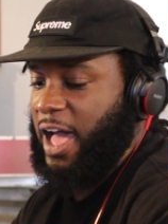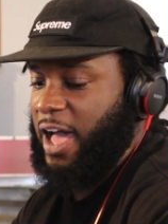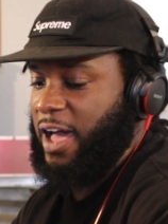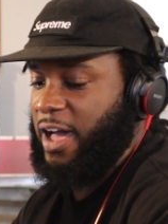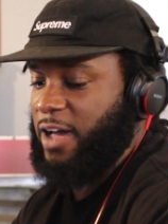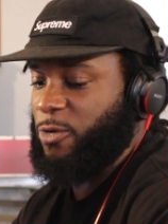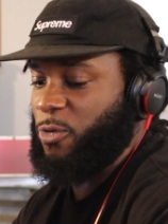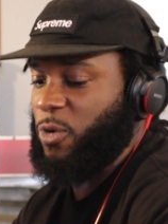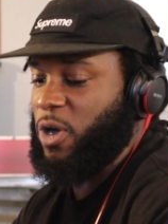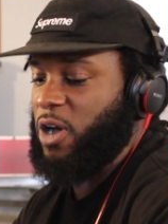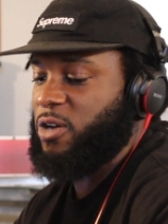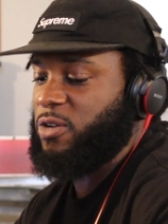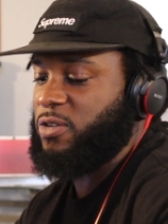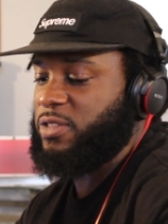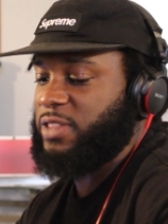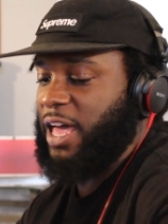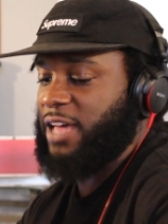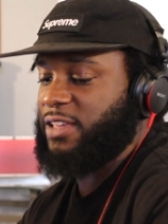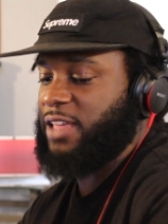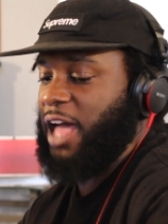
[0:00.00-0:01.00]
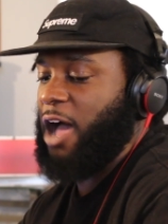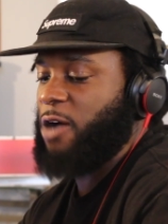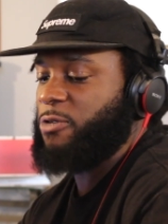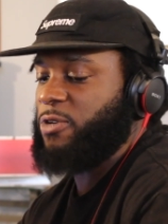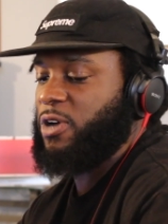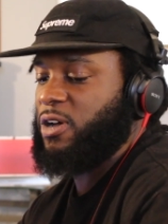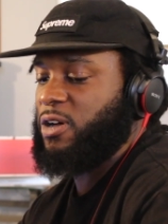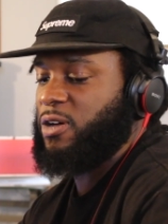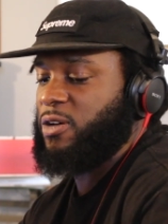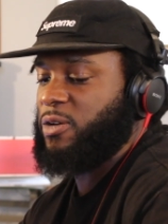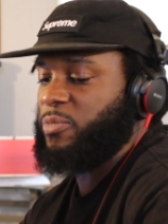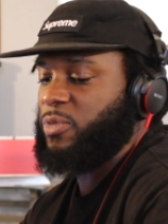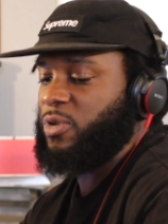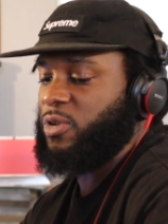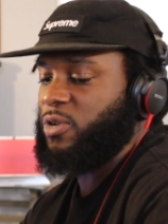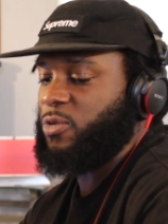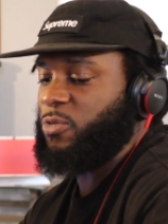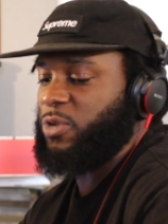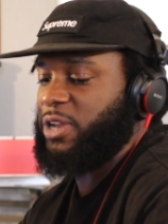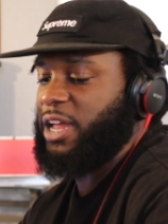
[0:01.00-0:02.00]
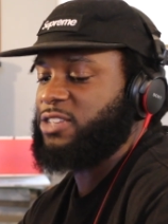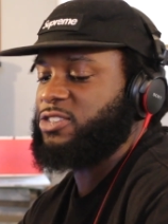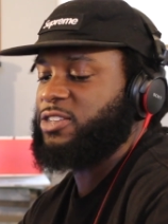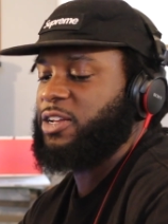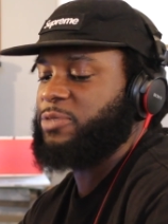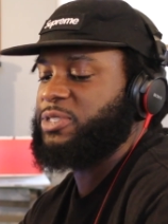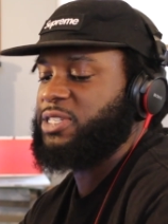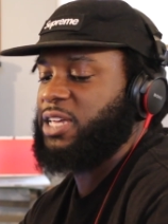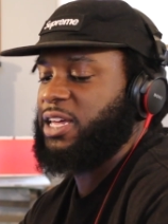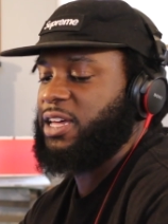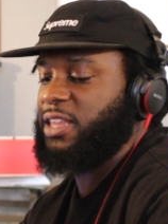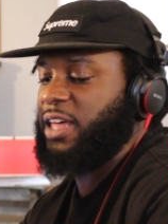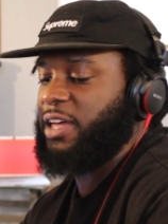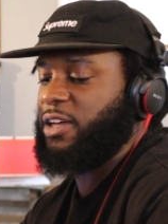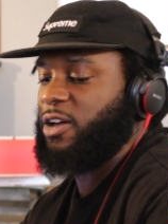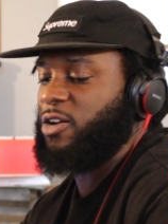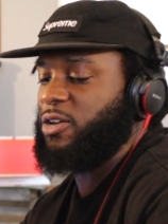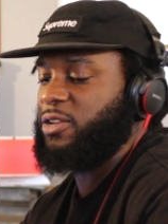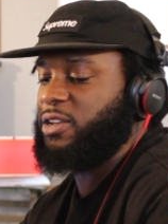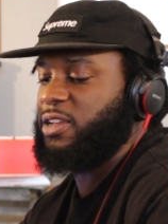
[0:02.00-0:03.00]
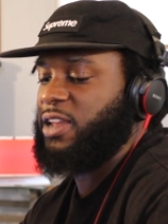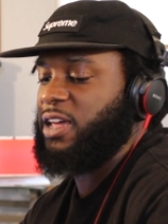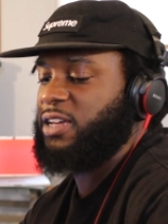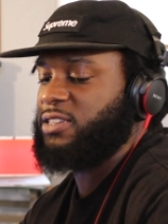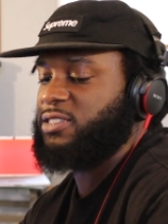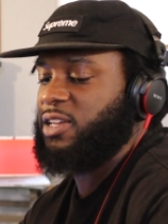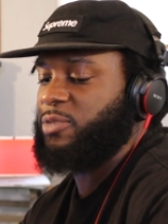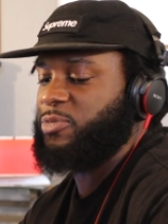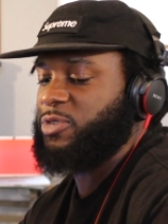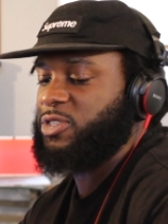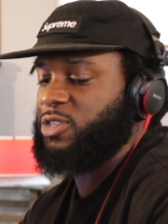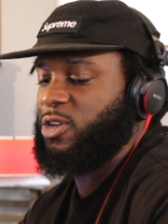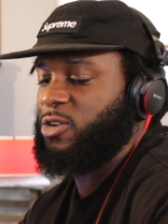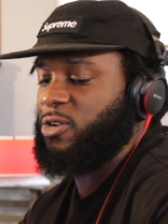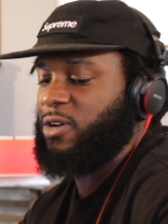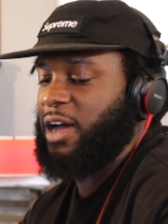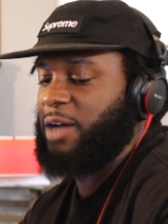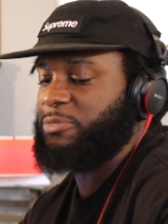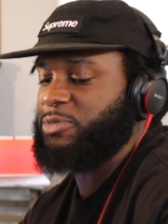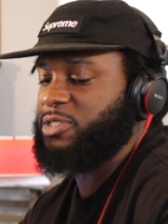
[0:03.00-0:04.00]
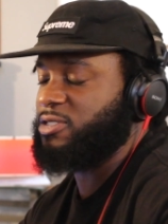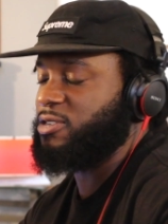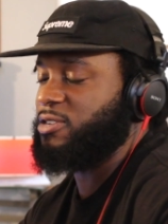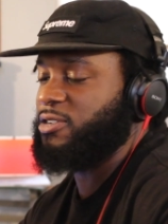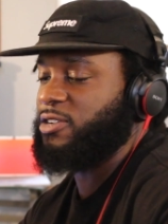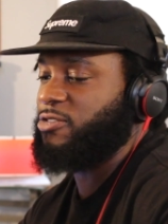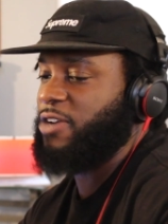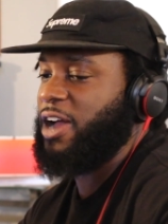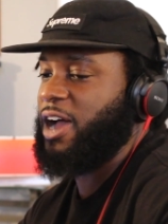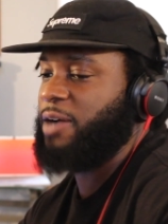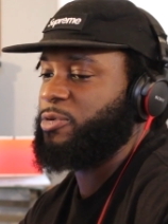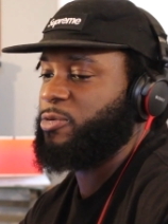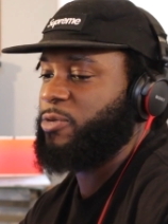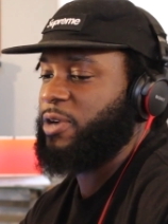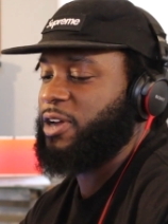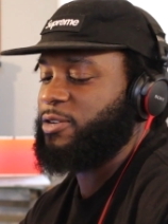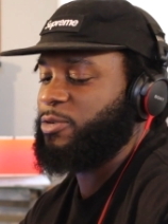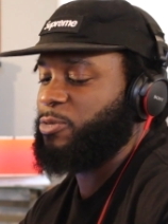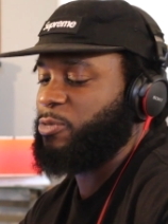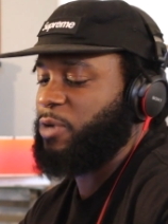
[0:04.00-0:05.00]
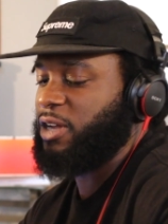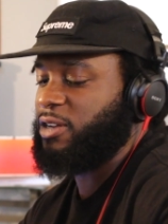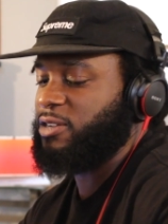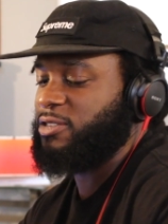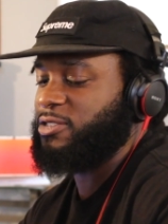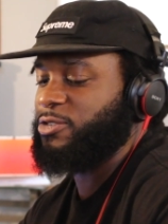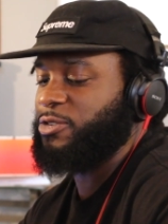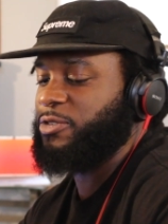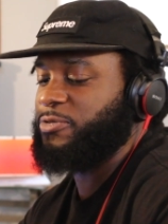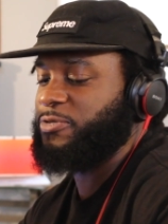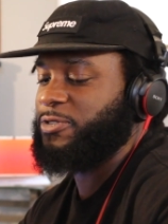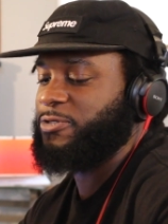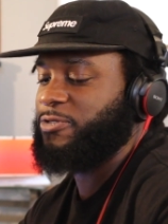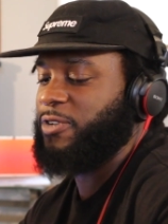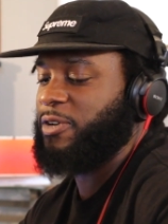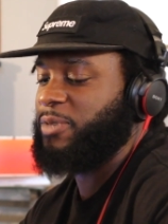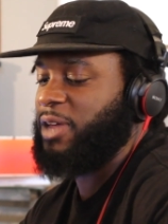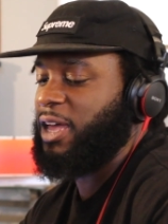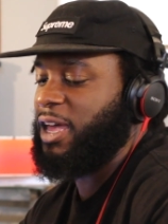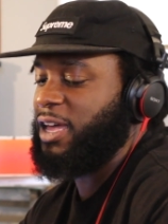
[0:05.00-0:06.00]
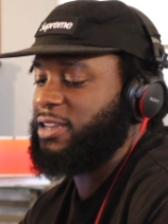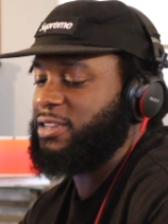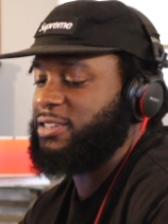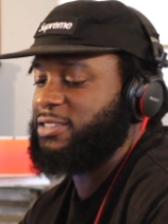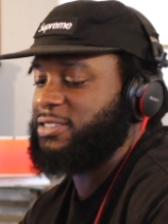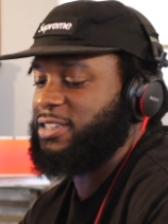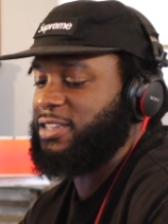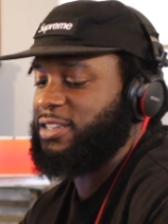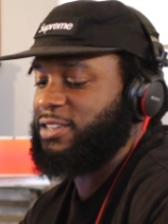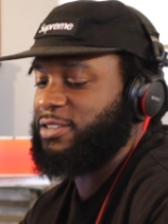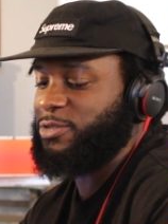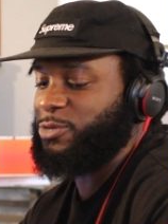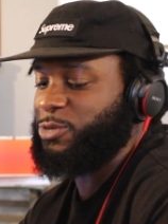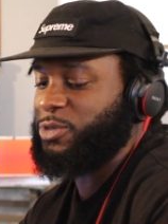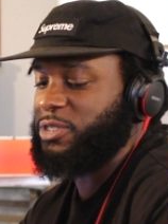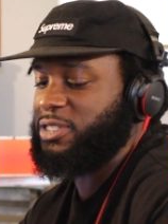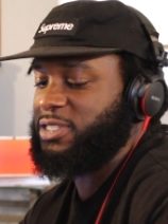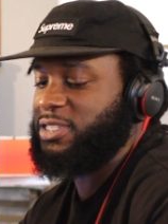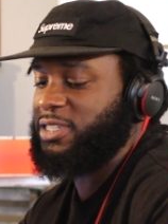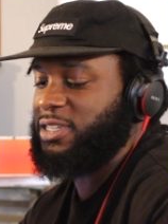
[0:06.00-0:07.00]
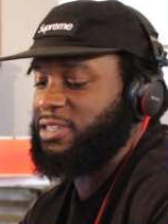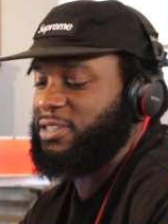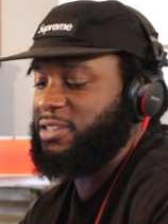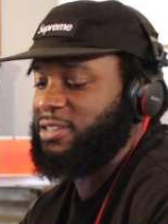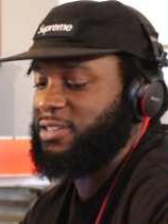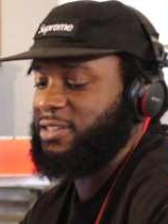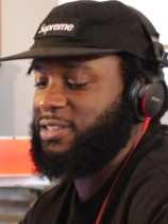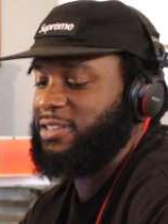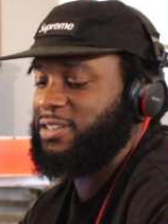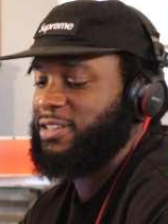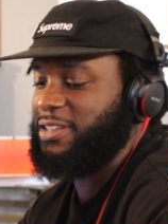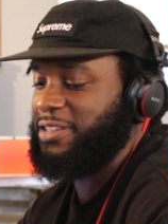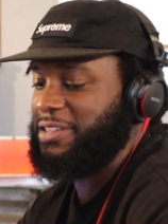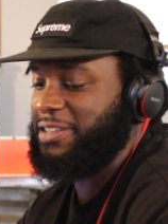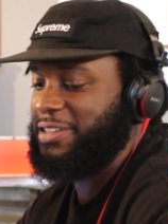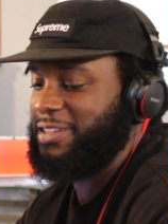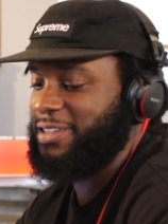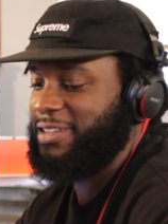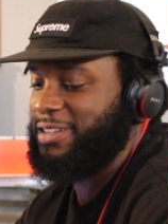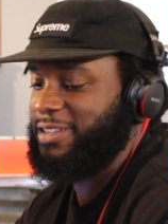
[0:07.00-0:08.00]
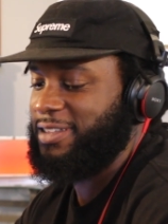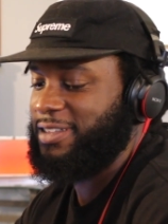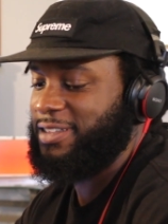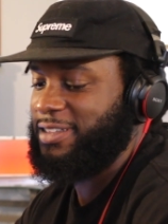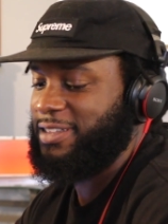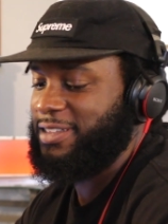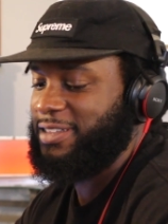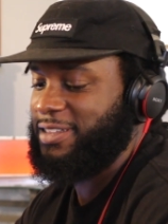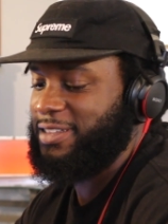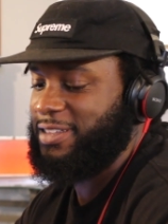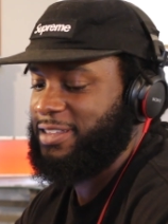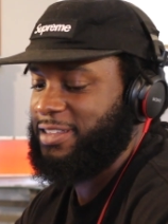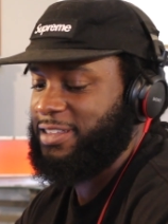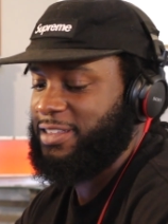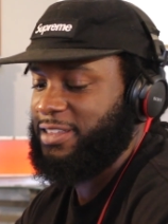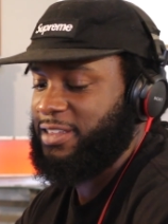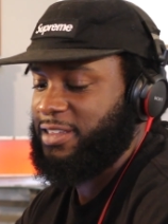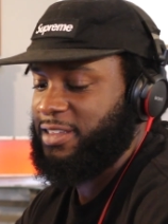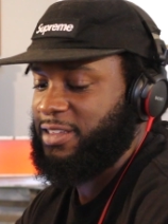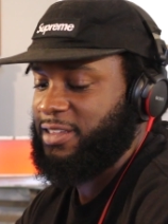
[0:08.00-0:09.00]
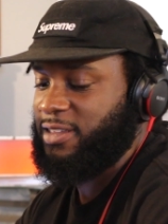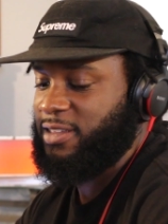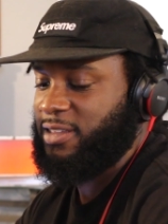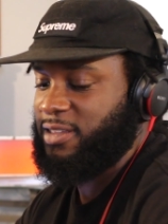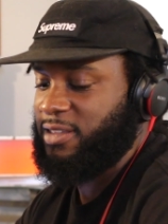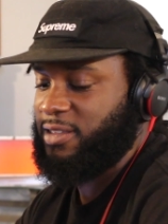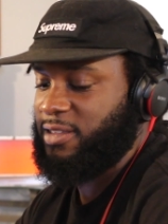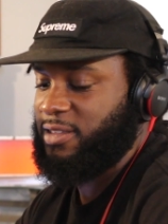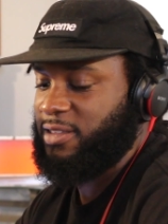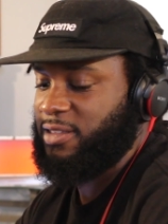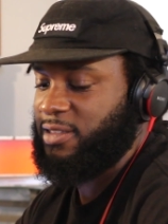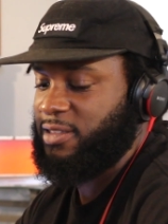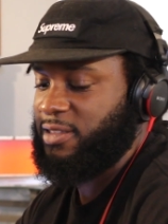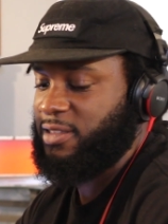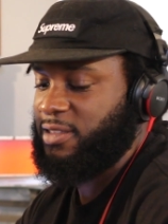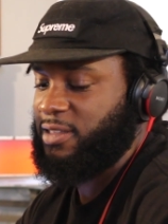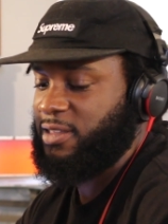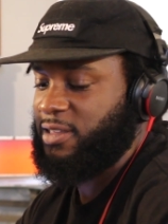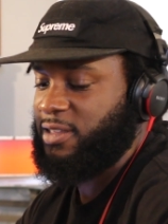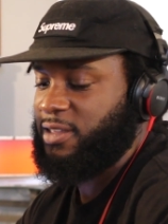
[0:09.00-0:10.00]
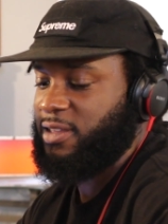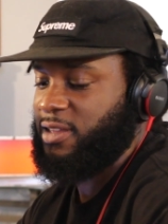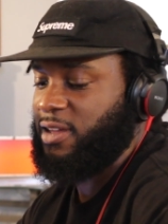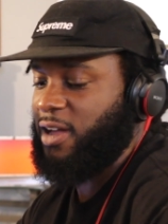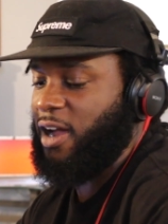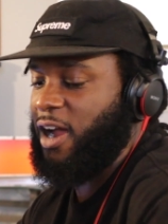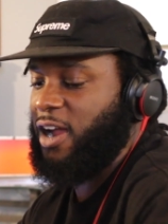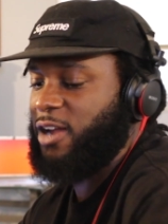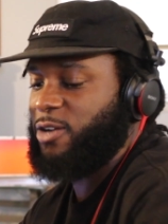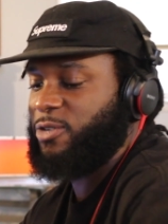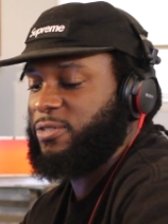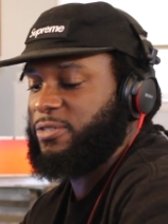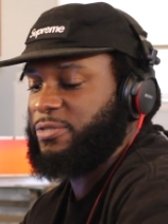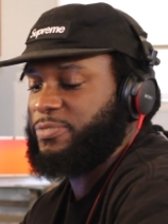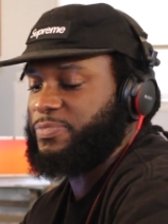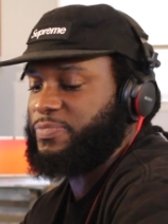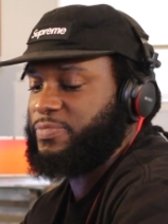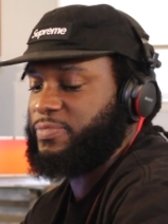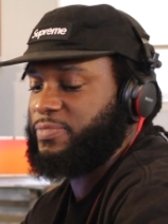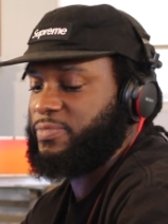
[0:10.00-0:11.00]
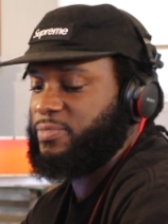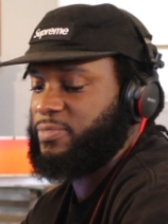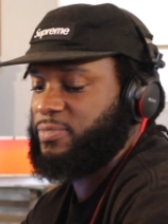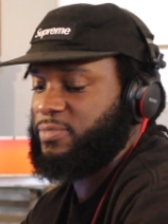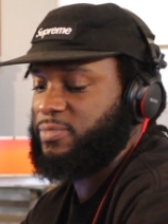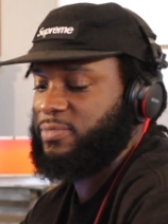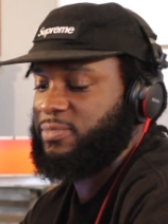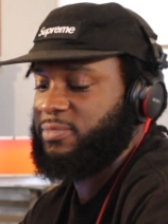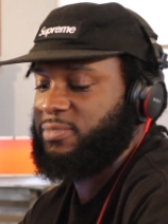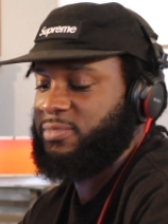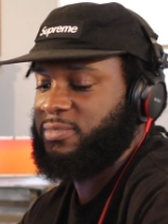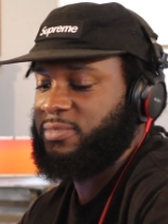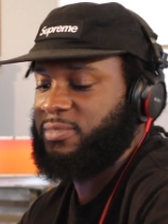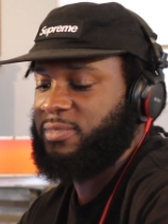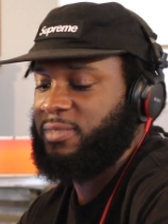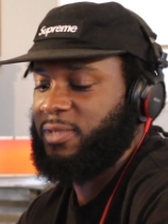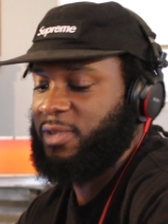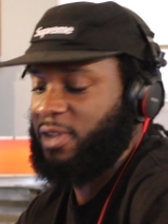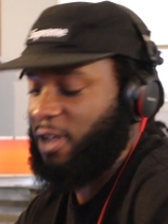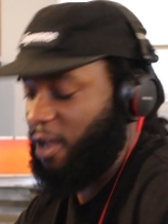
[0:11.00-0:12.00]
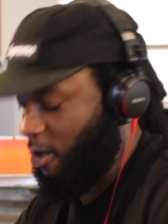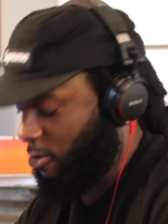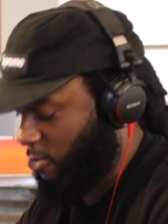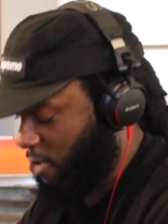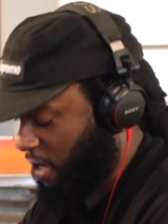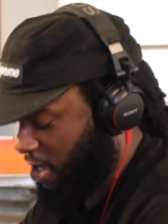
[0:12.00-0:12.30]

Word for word: Okay. Well, that I um well that's what I'm saying. Like on the next episode, I'm just gonna grab a random record. So if it's from the '80s, then we'll see. Yeah. Okay. All right. All right. Well, we'll be here. All